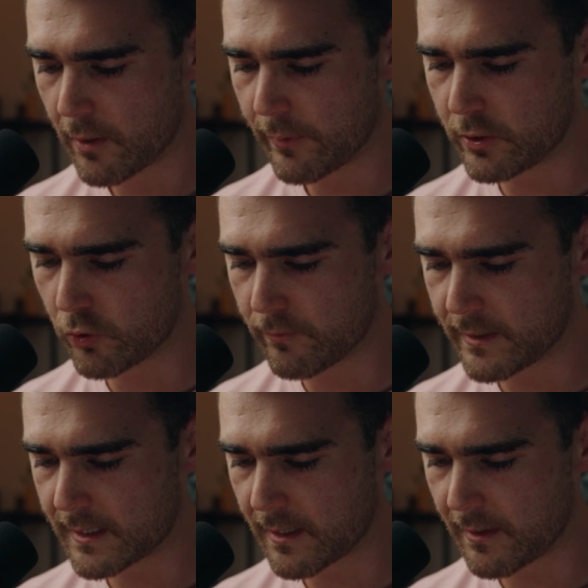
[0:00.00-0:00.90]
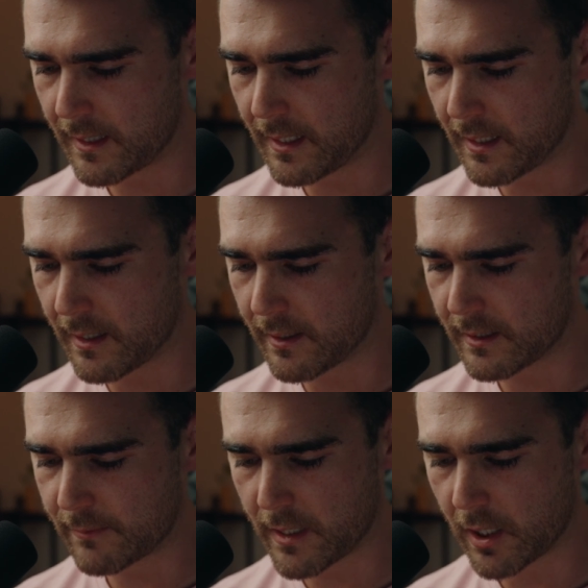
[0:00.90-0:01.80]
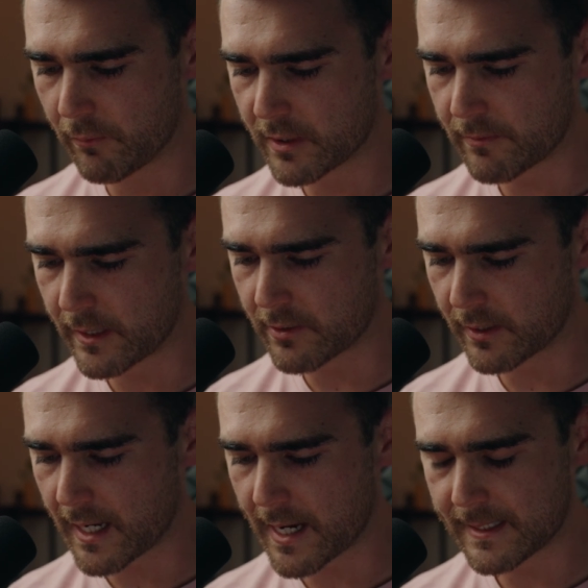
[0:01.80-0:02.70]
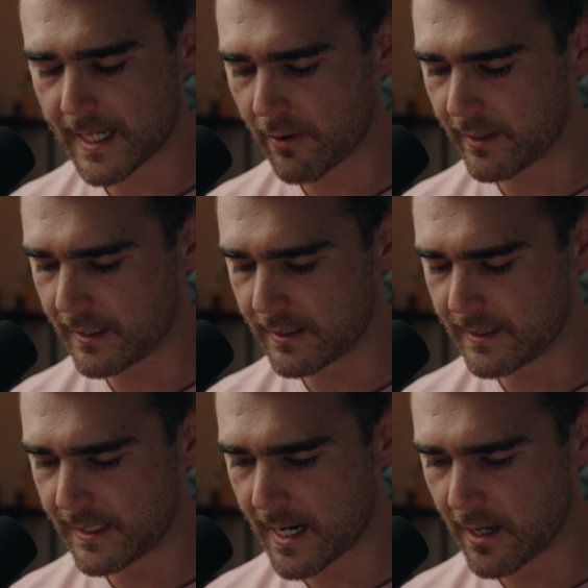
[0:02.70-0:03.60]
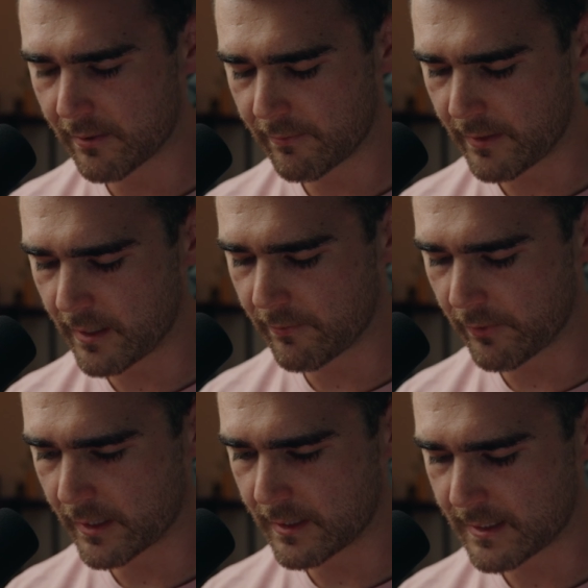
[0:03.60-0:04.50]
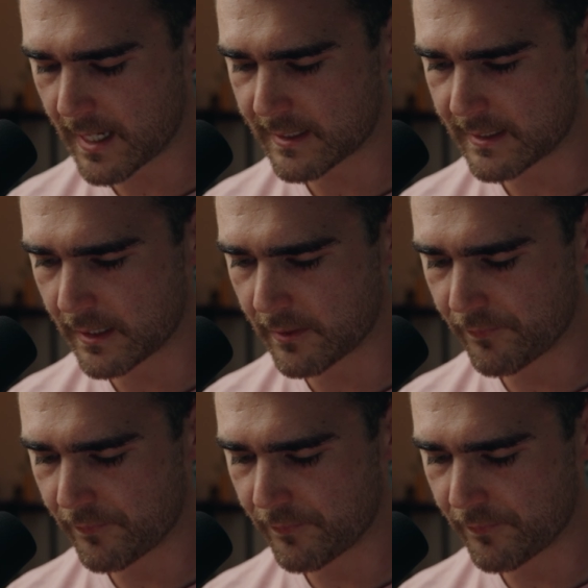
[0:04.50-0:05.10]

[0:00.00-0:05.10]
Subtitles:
We do miss the spear goblins, but that's okay. Tower is down. Fan-freaking-tastic.